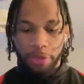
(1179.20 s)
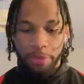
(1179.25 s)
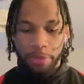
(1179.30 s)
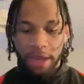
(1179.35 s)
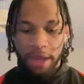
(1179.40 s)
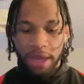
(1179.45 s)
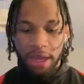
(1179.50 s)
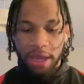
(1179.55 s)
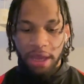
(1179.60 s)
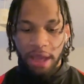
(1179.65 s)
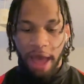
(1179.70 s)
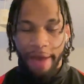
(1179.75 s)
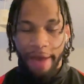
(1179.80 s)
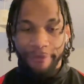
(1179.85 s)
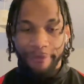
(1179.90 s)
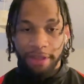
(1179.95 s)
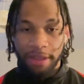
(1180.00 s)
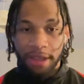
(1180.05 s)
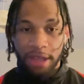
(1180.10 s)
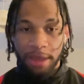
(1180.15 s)
with me
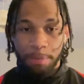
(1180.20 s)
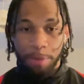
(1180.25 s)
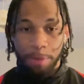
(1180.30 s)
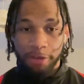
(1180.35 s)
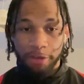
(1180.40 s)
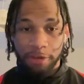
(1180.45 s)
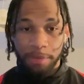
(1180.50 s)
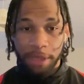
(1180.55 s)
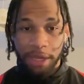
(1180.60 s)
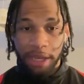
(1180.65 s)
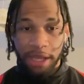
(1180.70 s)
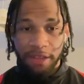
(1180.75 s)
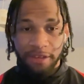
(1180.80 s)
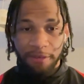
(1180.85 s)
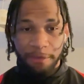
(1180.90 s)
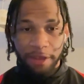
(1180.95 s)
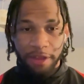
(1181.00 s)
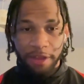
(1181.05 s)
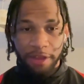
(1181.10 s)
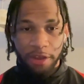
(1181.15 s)
having the
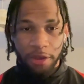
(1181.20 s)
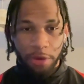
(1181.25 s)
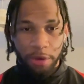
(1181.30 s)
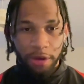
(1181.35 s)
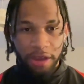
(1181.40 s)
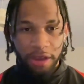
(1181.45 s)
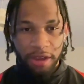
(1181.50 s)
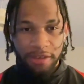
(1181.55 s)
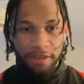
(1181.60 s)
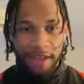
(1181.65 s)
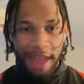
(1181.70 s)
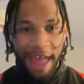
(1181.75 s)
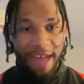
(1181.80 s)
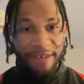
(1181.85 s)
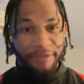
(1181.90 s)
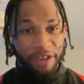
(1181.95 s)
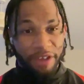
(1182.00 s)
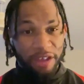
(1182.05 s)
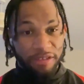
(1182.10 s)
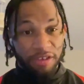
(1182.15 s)
possibility to be the youngest
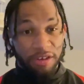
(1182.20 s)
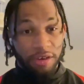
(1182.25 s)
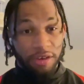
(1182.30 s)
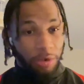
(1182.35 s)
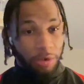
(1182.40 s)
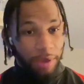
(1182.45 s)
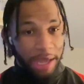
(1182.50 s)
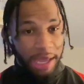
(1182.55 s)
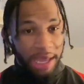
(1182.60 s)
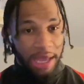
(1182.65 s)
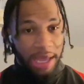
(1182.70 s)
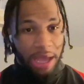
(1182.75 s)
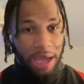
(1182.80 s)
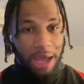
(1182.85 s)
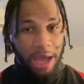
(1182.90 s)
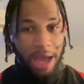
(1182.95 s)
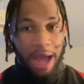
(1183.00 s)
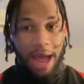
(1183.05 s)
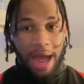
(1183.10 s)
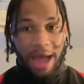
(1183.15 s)
ever to do it,
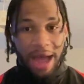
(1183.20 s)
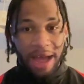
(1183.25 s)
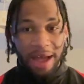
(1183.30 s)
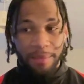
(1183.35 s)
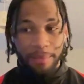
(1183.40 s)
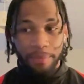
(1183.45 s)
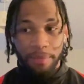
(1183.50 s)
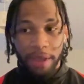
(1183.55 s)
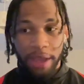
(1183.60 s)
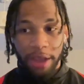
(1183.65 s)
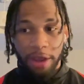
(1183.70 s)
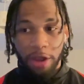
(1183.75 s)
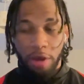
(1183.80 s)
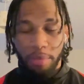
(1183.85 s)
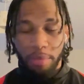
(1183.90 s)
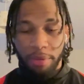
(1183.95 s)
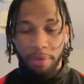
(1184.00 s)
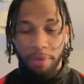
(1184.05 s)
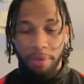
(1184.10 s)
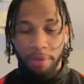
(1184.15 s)
in
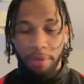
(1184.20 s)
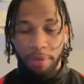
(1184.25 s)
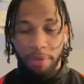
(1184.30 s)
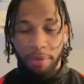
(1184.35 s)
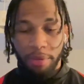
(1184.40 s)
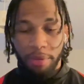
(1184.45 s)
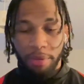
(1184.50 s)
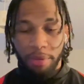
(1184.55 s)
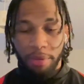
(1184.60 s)
combination